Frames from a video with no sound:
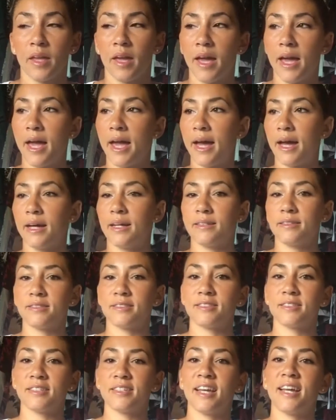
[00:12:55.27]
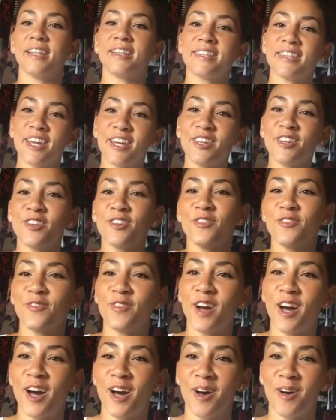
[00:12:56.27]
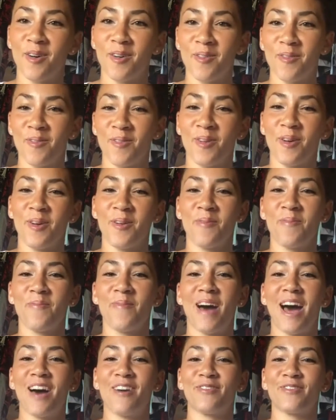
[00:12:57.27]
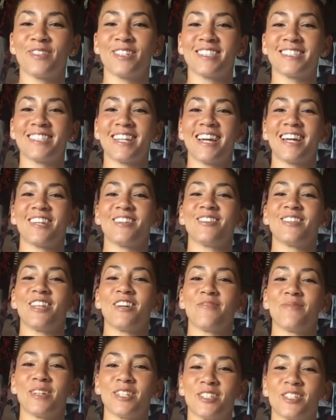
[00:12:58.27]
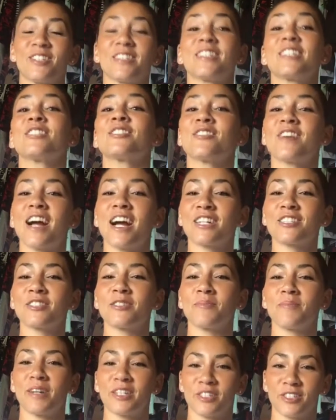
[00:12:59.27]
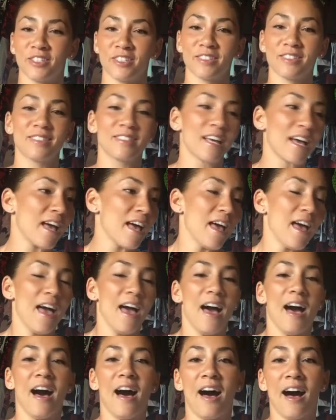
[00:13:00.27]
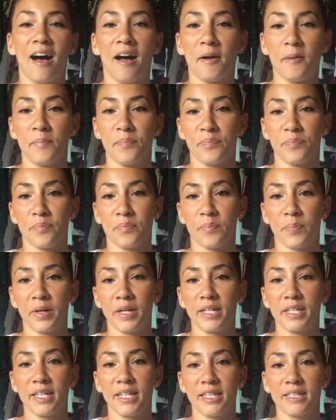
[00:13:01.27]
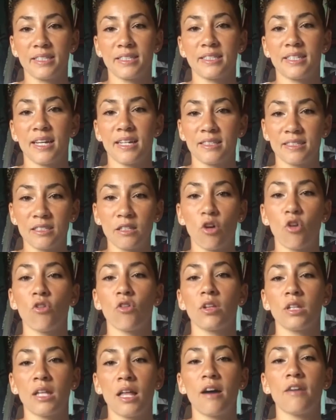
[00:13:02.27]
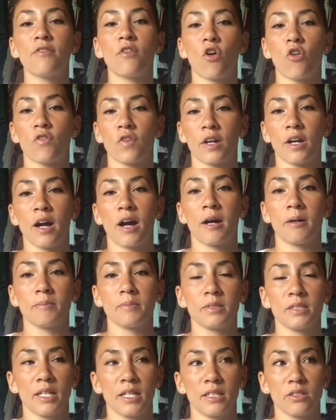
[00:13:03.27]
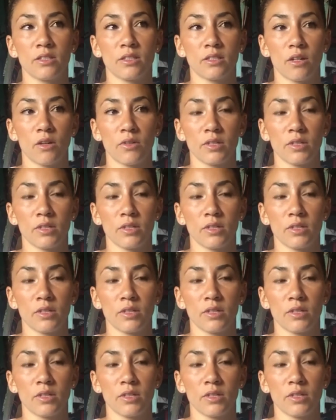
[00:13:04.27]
And thank you, Matt, for saying you love my shirt. These are actually my shirts. But it says lo love overcomes. And so